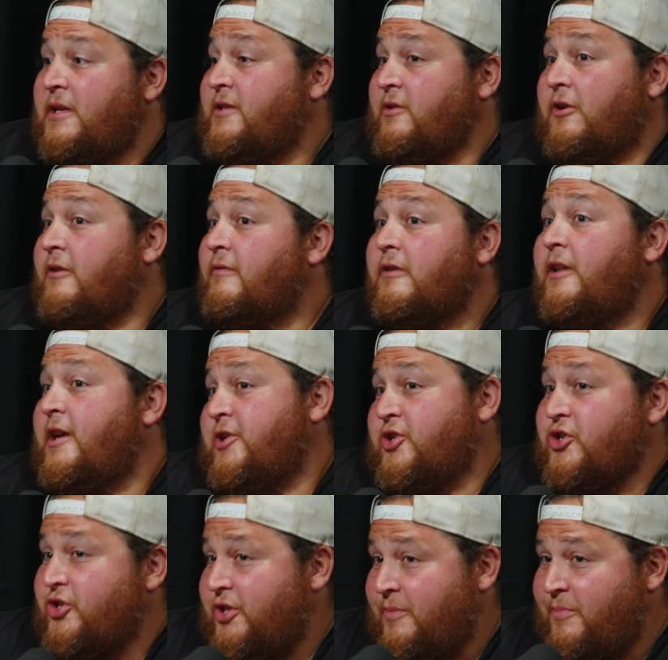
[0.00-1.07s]
all
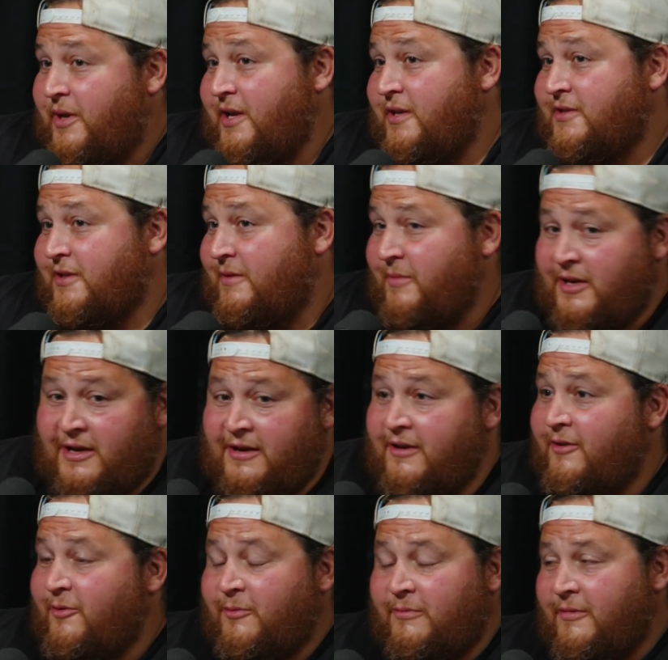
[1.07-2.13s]
relationship based. I mean, I
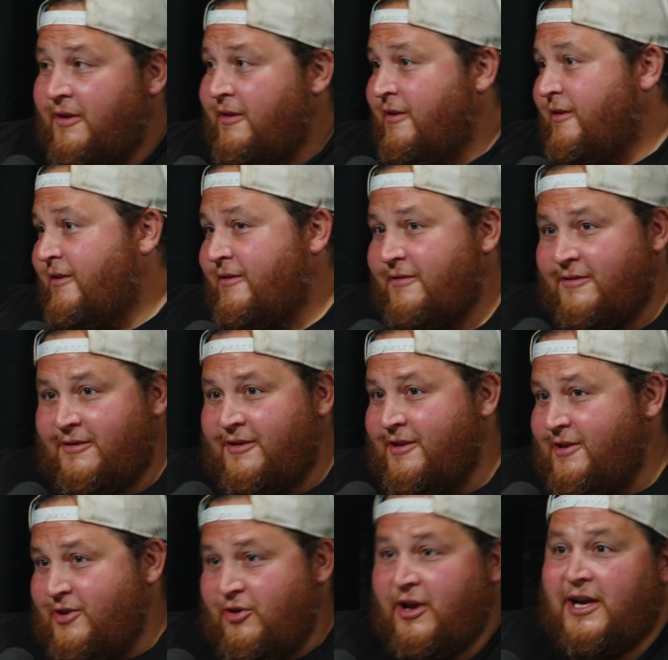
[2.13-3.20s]
know
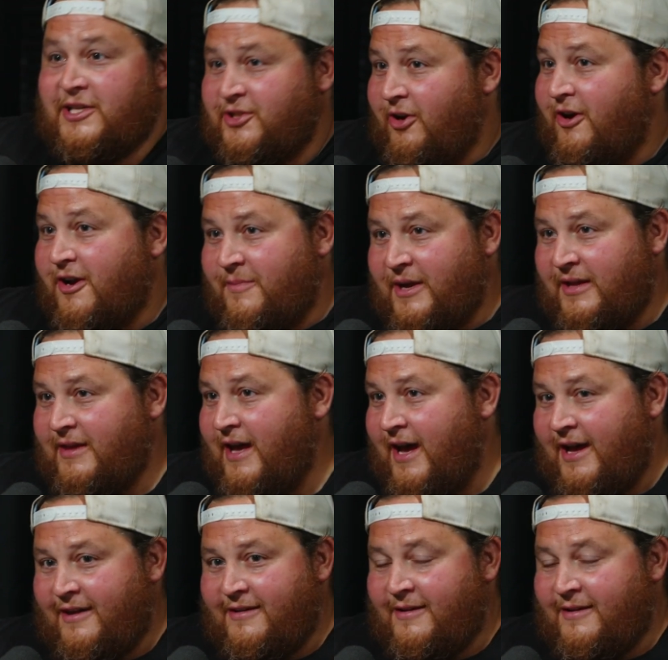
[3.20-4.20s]
you guys talk about that.